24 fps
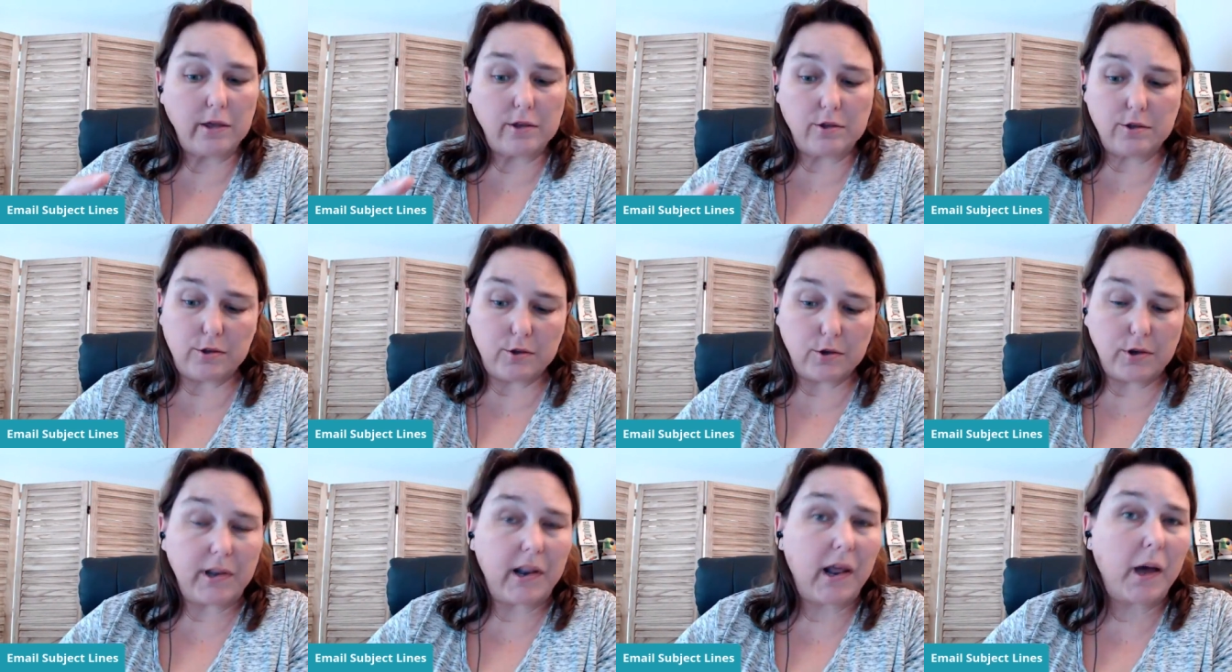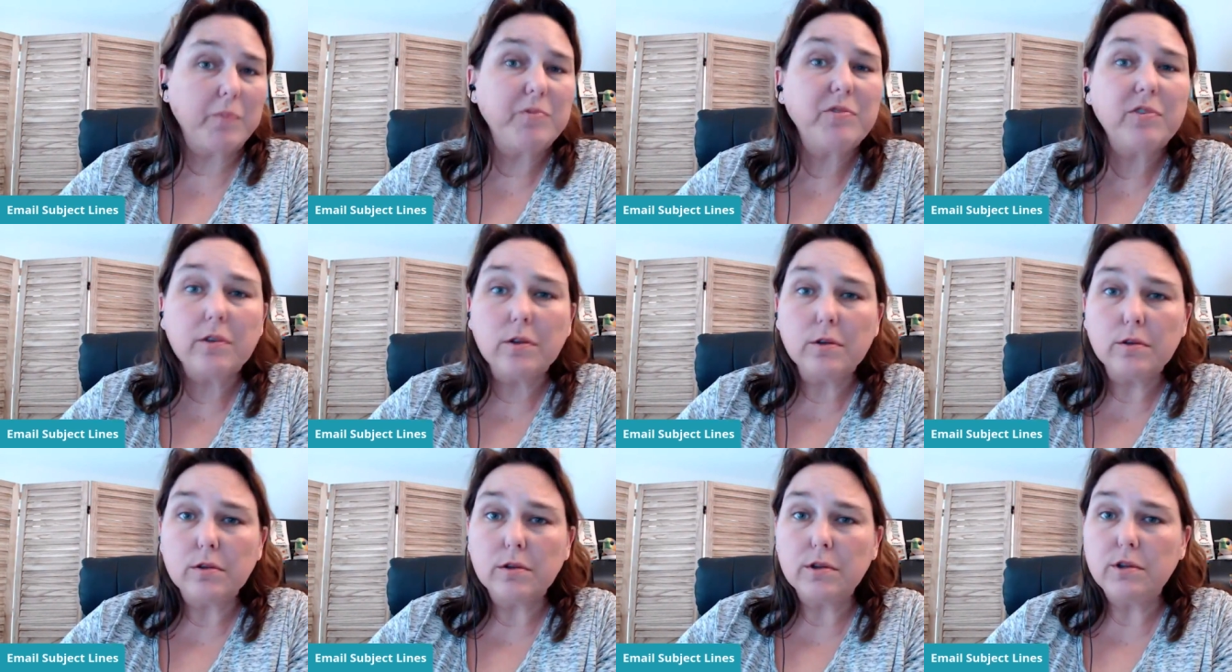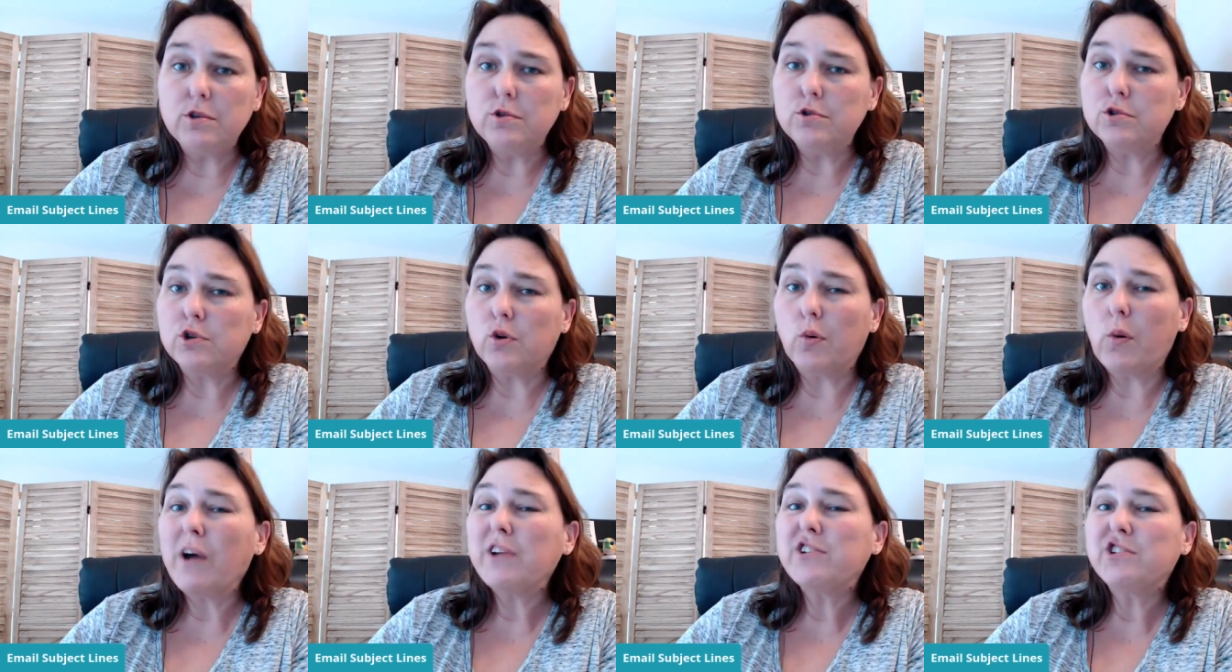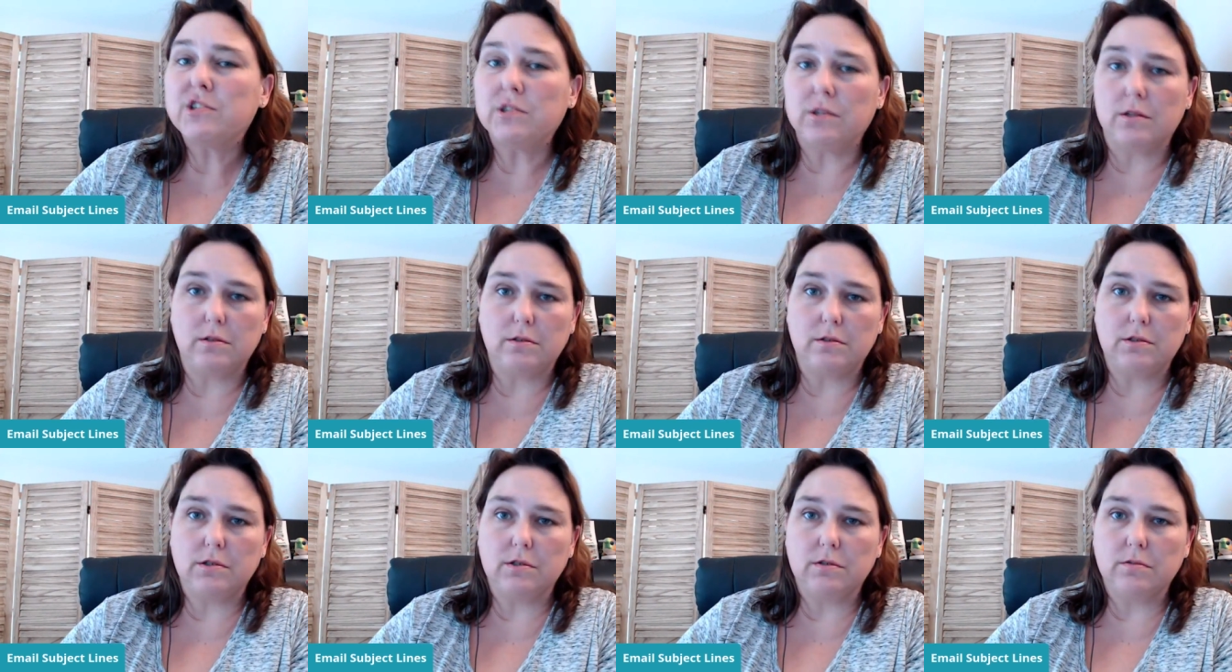You can absolutely use
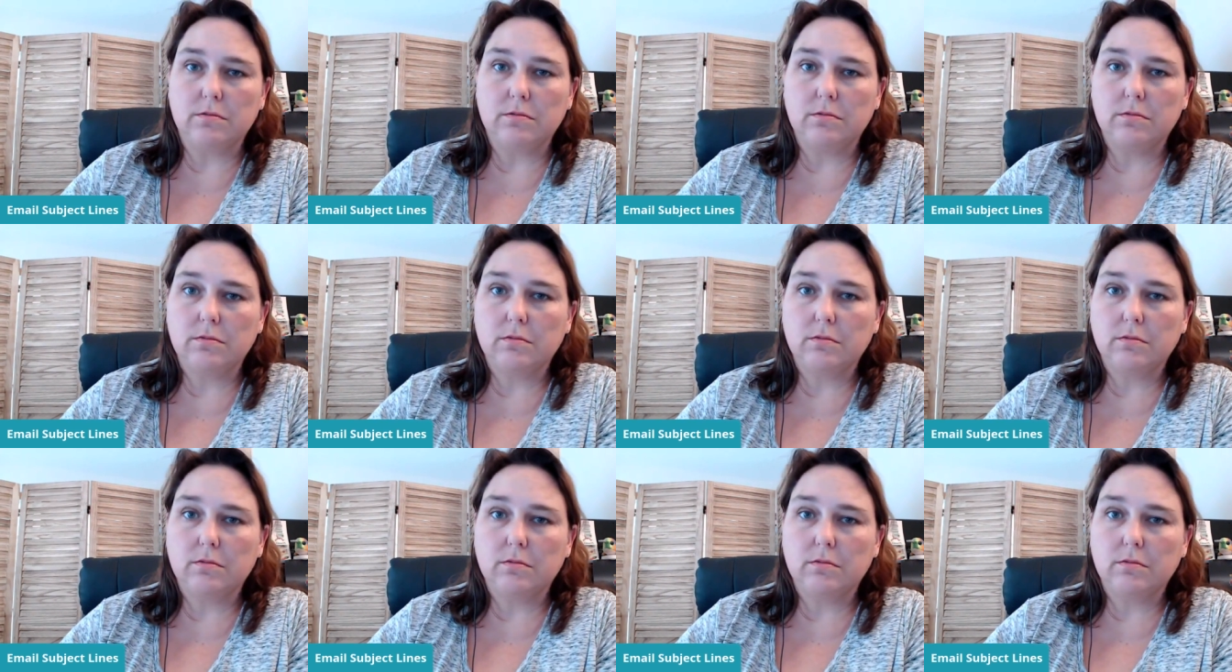questions.